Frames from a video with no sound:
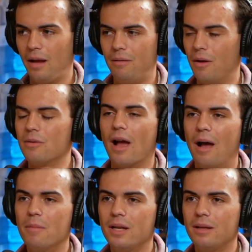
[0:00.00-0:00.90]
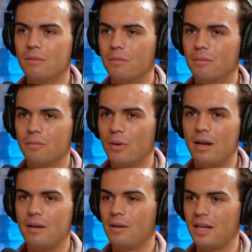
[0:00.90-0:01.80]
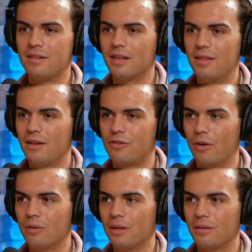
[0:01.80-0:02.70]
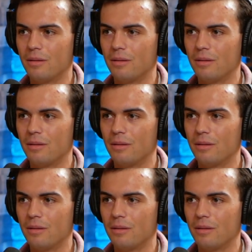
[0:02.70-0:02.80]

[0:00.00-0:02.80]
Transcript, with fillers: I don't know comedy. When he said that joke,